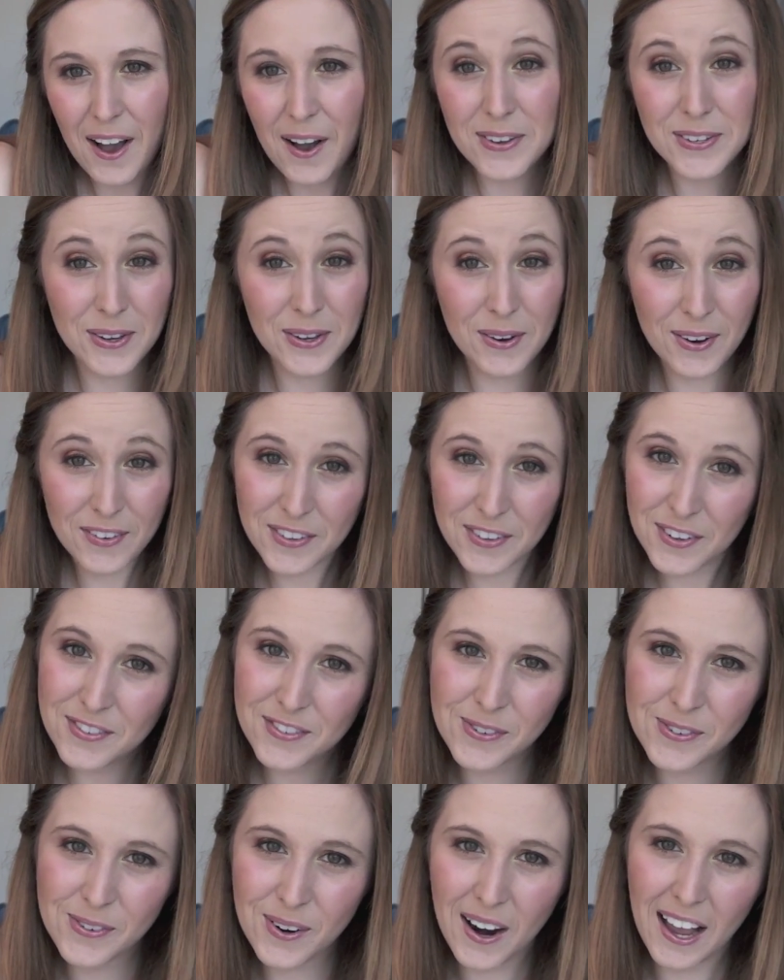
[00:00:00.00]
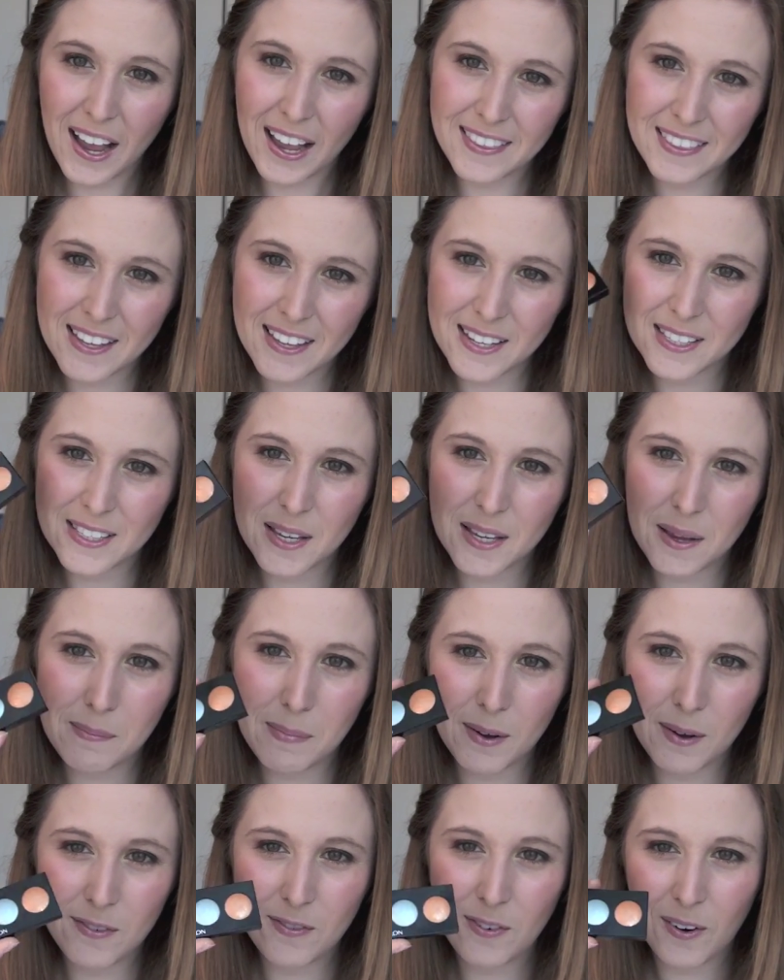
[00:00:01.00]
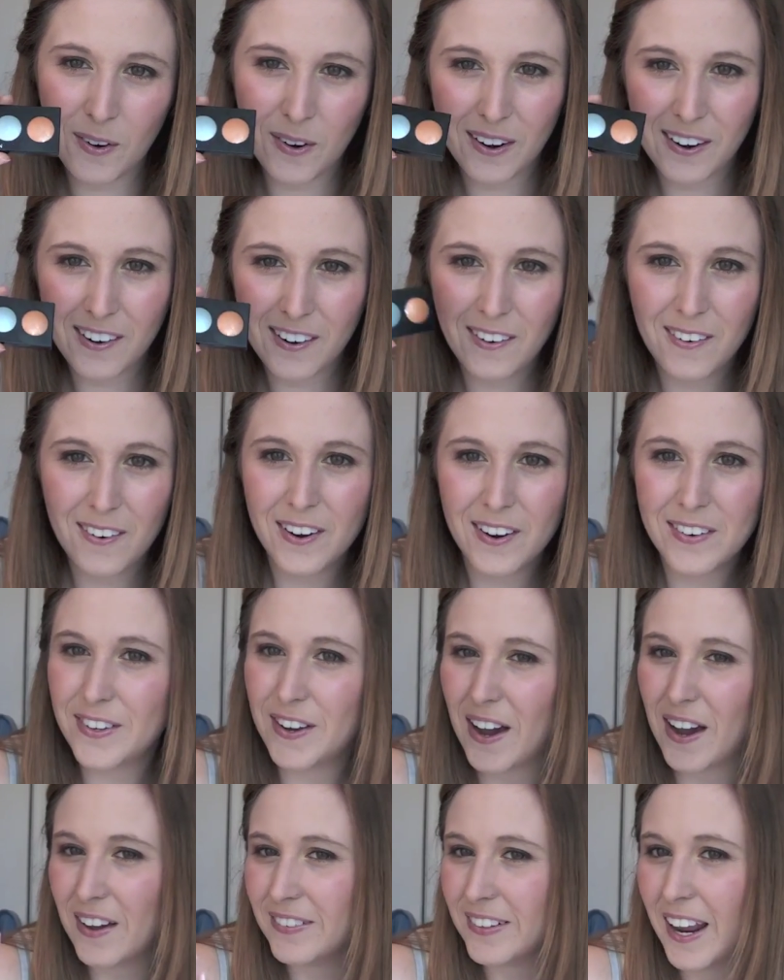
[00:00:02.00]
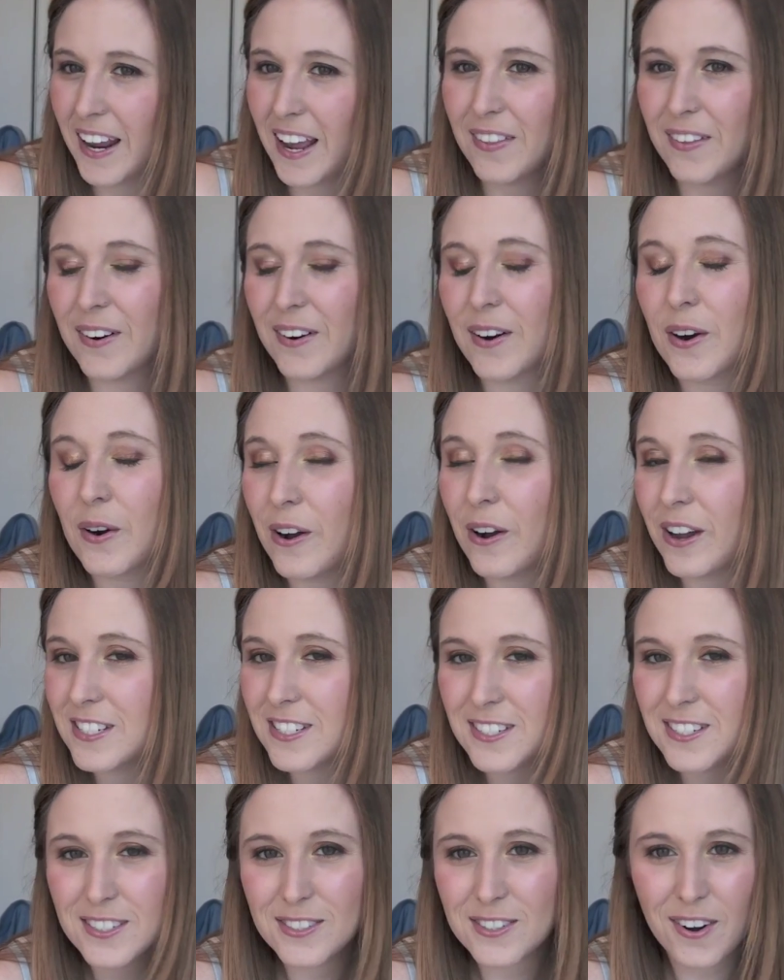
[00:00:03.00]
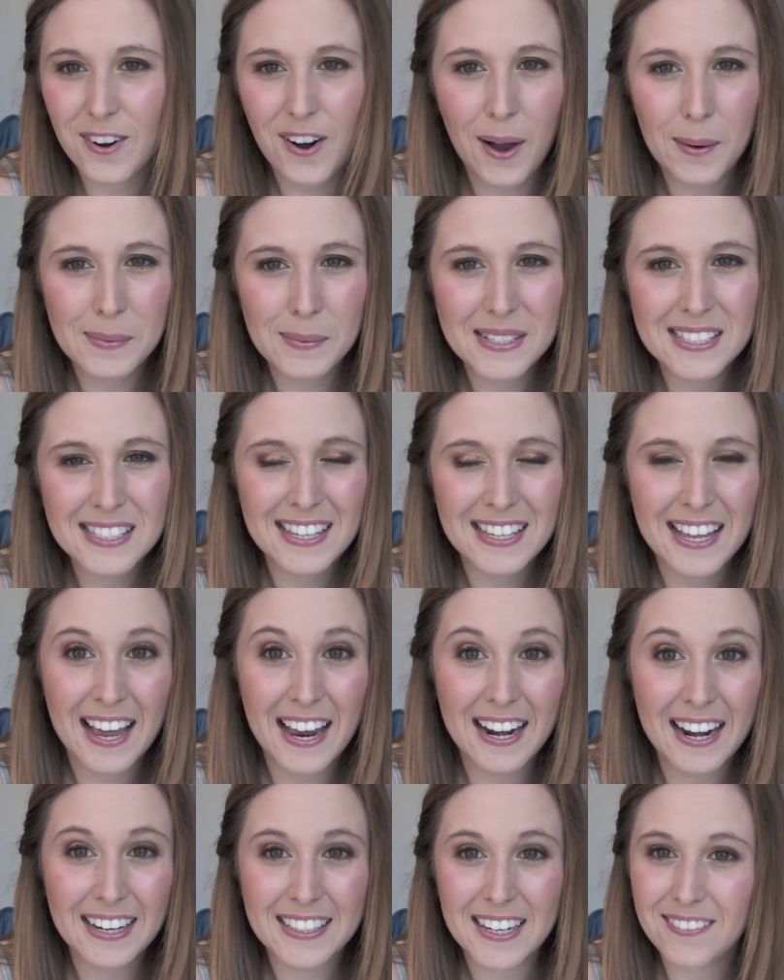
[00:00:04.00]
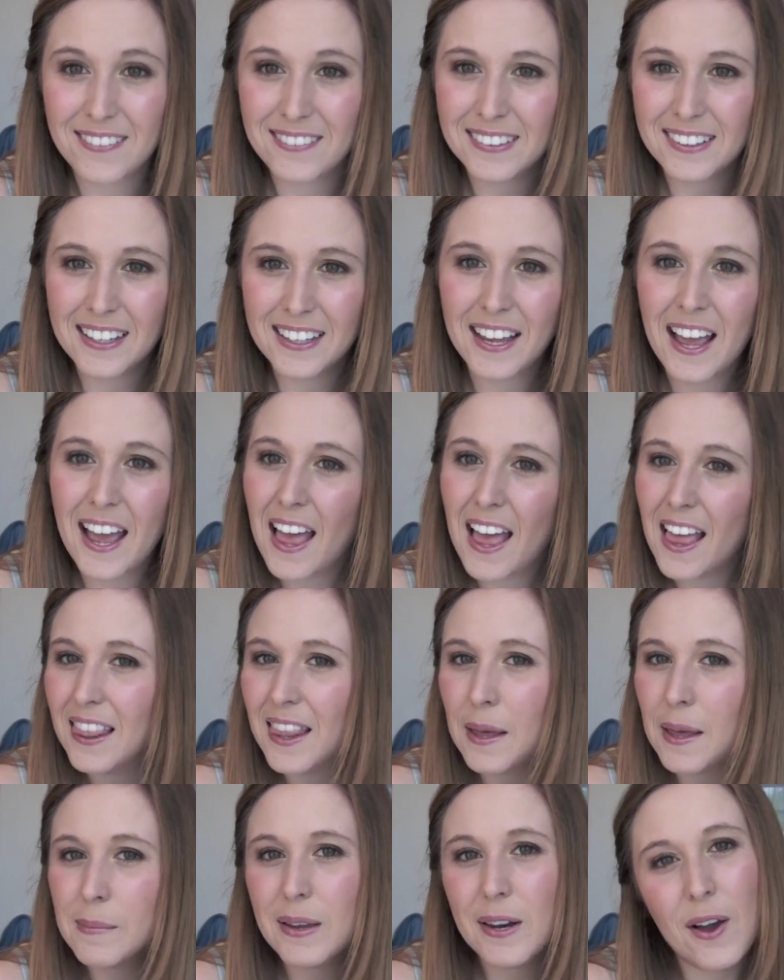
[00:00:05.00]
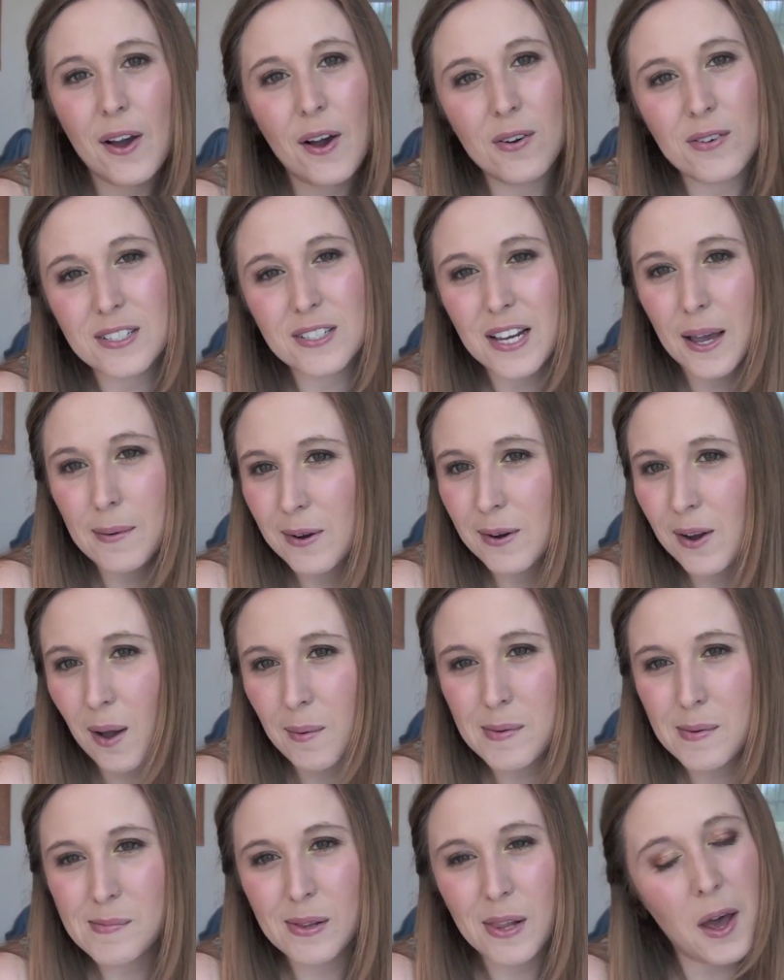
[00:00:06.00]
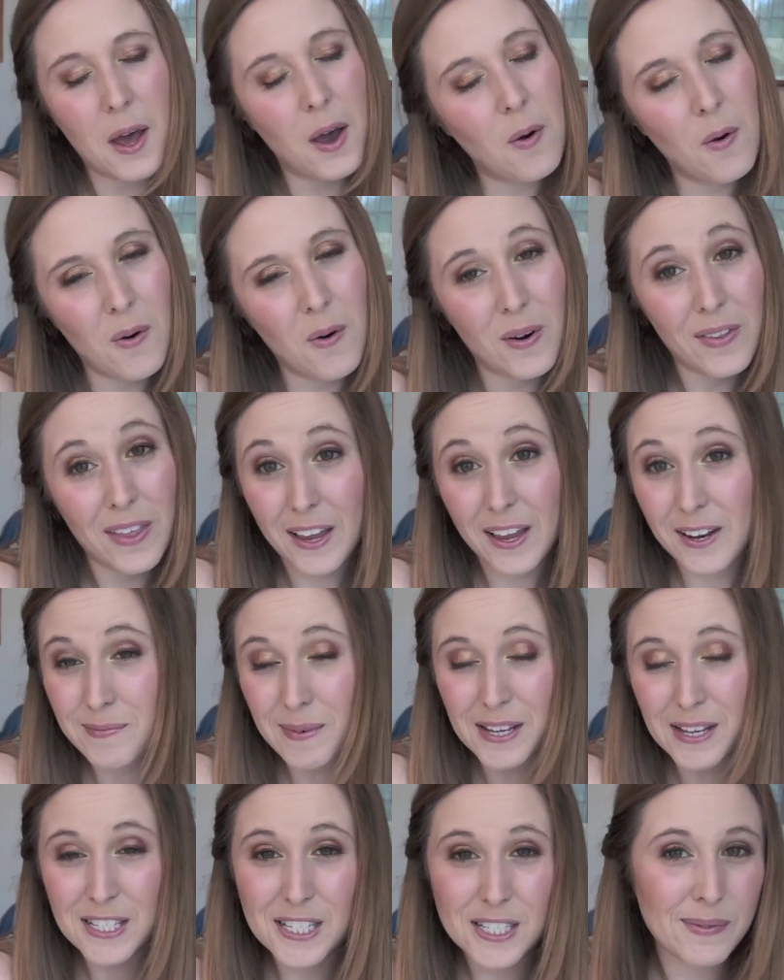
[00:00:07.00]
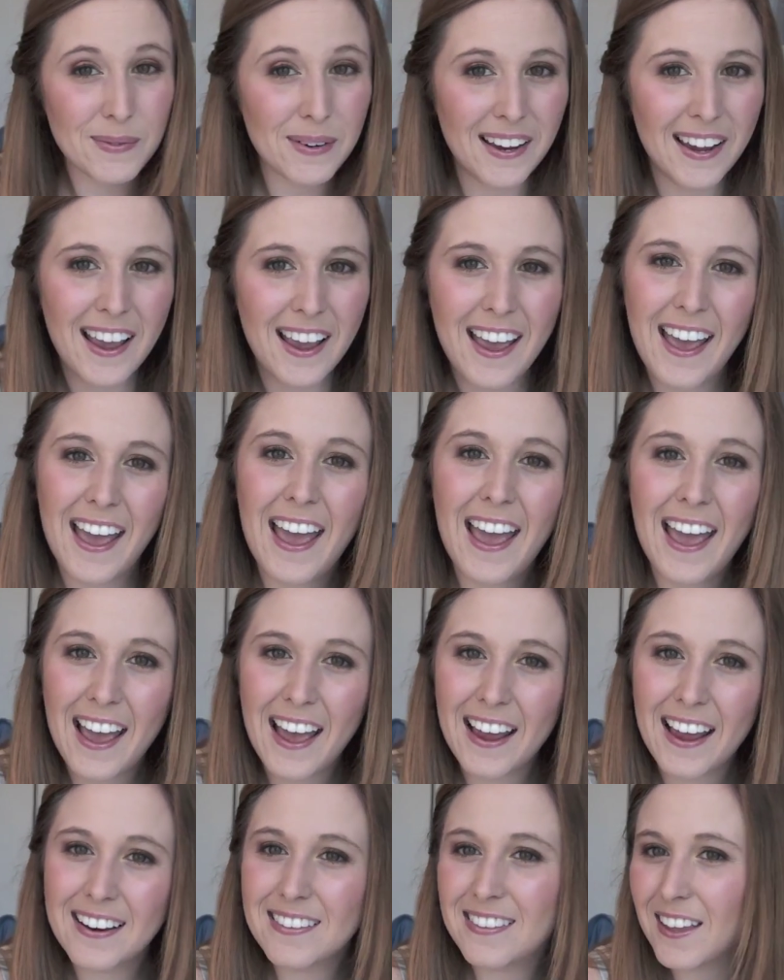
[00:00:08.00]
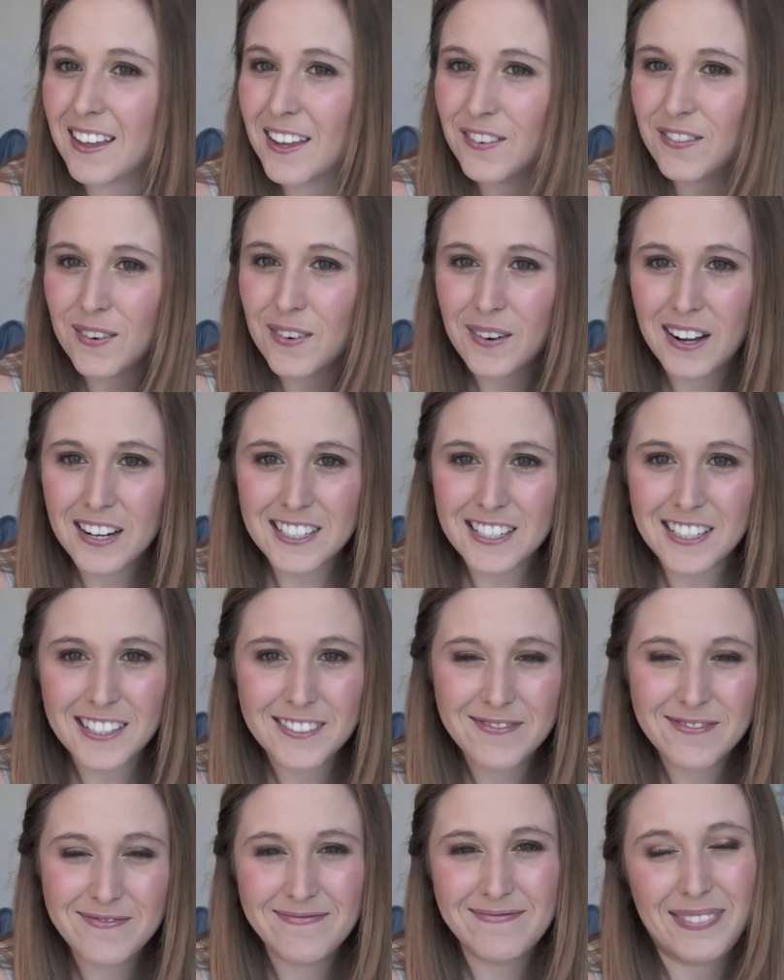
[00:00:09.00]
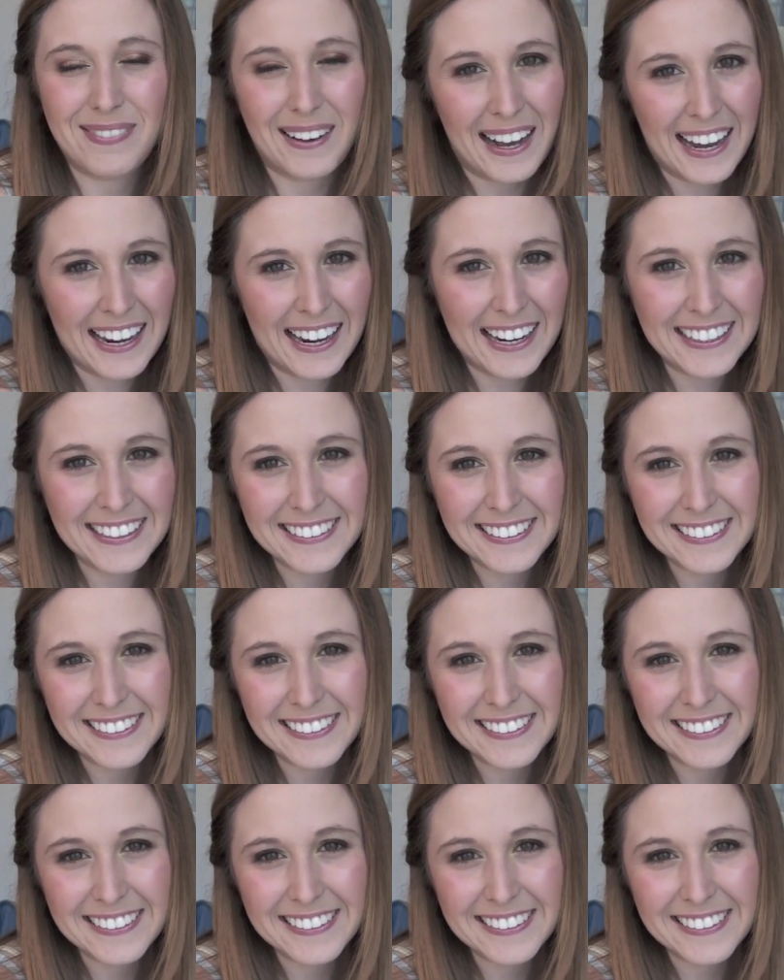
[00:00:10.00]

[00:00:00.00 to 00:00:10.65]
So if you've tried this before, or if you have any other questions or comments, then definitely let me know. Type a comment below or then message me. And thank you for watching. Bye.